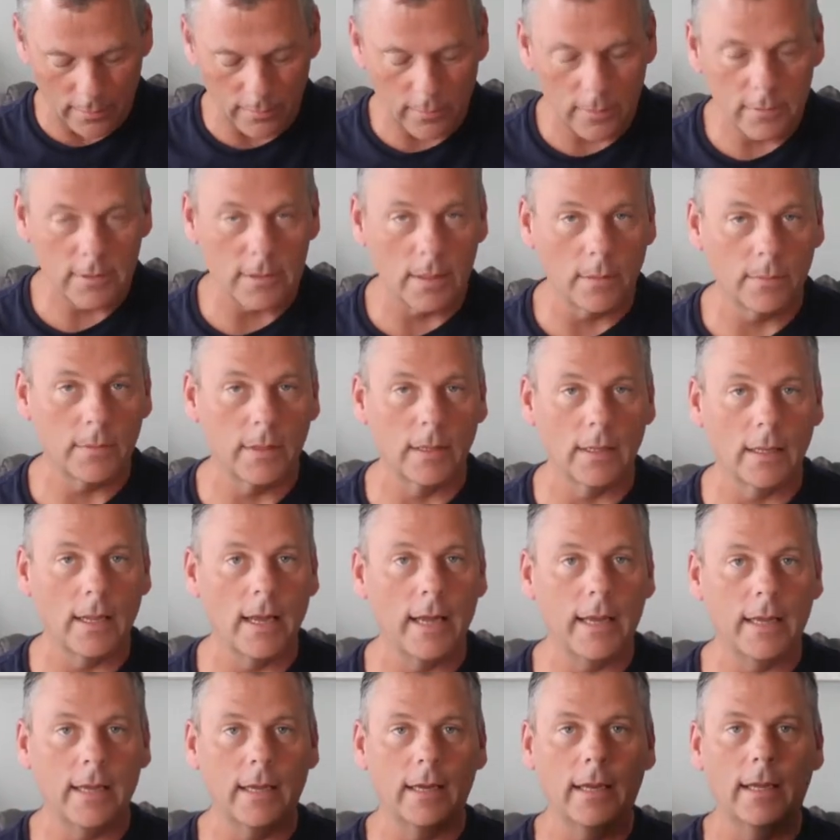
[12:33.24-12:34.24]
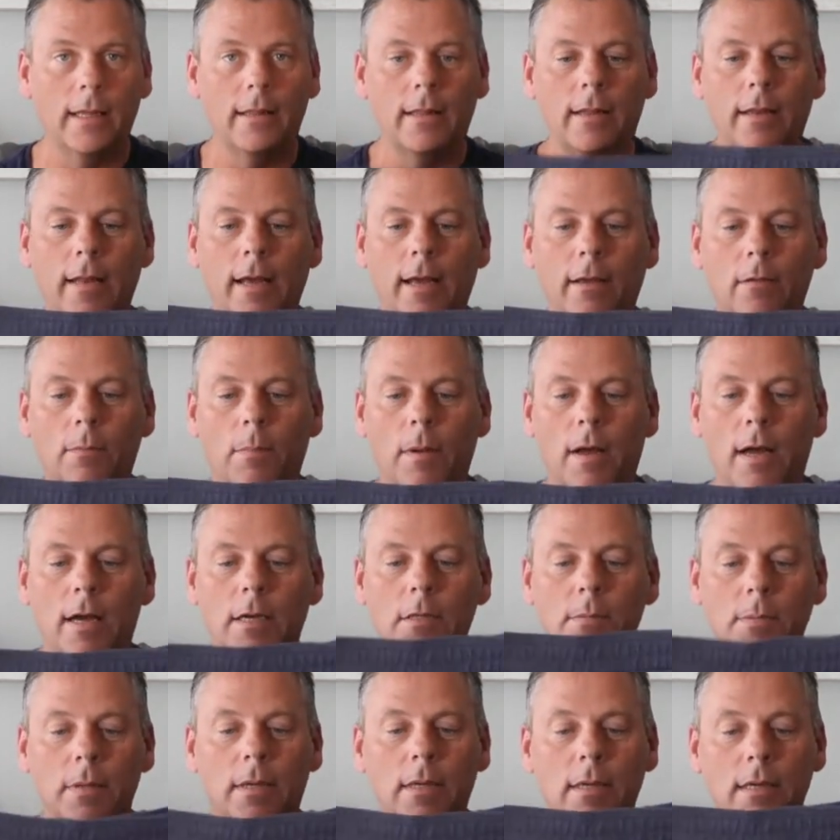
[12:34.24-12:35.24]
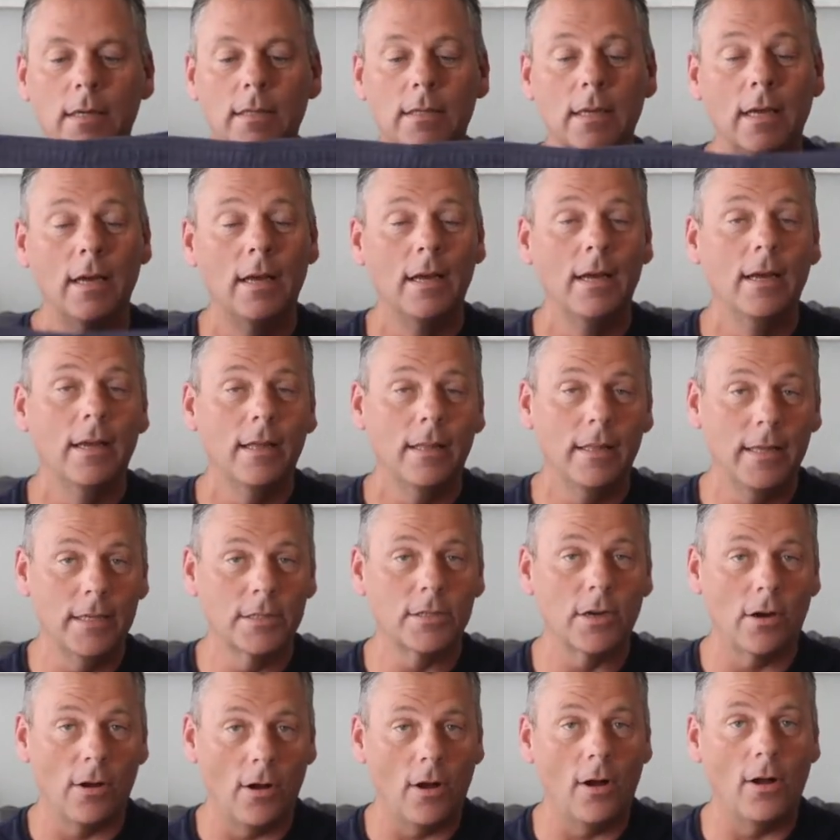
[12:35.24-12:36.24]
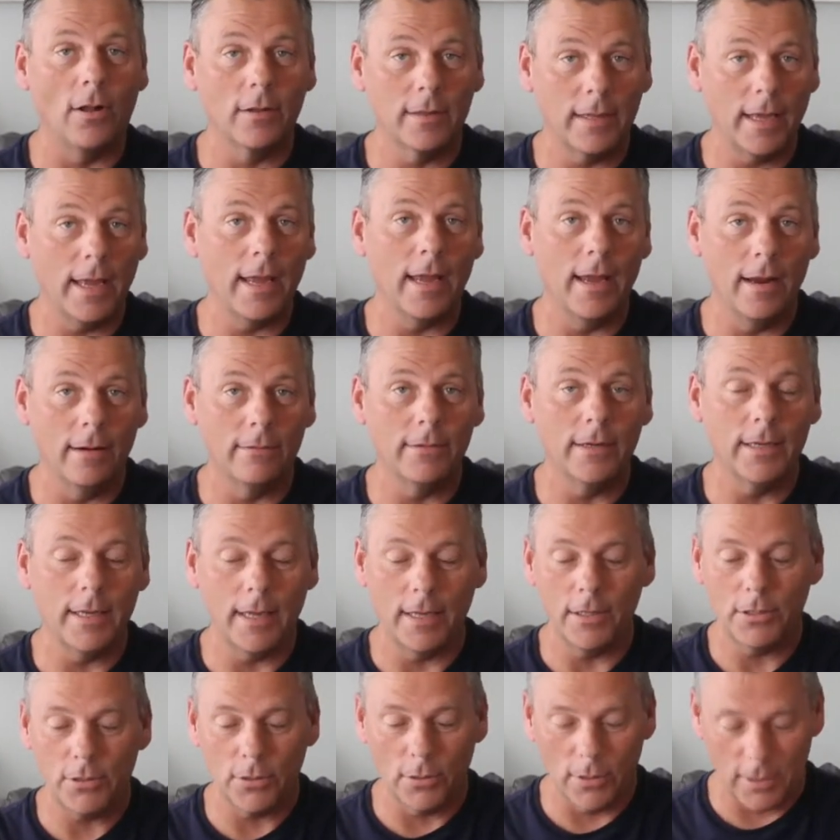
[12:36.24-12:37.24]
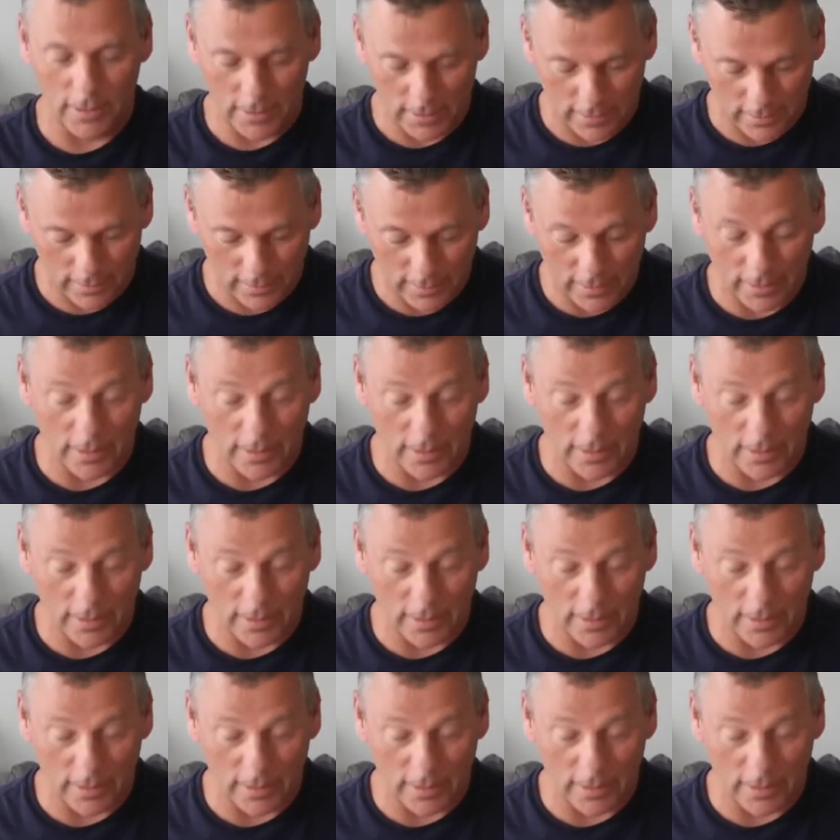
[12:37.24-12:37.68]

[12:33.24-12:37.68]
something like it in the next box, because these are all day, everyday shorts.